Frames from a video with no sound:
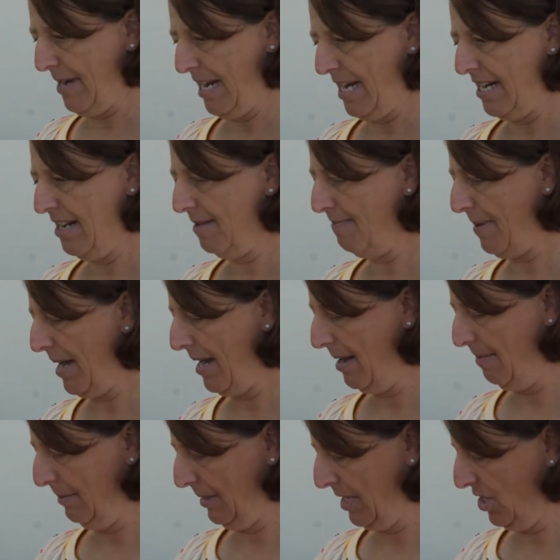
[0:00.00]
It is
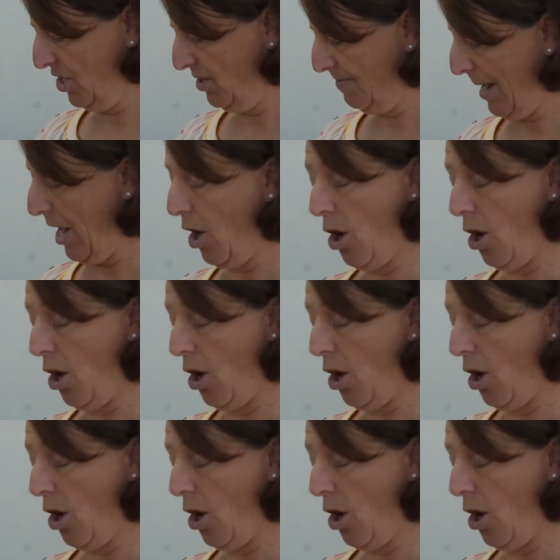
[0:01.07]
published by